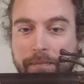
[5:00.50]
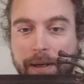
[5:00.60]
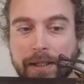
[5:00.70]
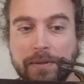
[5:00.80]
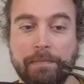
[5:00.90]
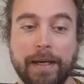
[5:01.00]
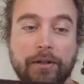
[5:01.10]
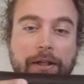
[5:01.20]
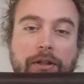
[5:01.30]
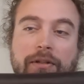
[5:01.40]
Mine is
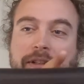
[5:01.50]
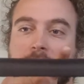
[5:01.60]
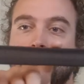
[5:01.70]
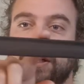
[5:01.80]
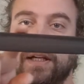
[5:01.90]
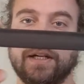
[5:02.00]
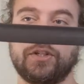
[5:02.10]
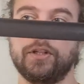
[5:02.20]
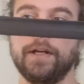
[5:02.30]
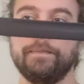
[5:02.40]
barely curved at all,
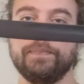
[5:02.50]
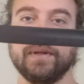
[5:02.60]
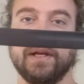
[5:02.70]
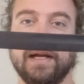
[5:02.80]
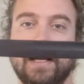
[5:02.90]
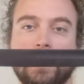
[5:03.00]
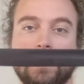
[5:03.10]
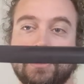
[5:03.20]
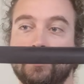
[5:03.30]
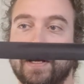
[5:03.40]
actually, and
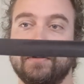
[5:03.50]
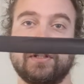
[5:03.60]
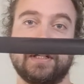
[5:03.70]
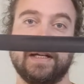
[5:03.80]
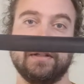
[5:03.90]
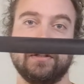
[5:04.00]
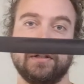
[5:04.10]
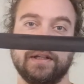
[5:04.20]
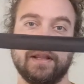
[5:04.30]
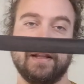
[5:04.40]
is rather
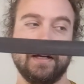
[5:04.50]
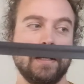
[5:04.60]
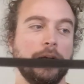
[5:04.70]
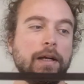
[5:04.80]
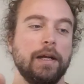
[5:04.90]
slender and thin.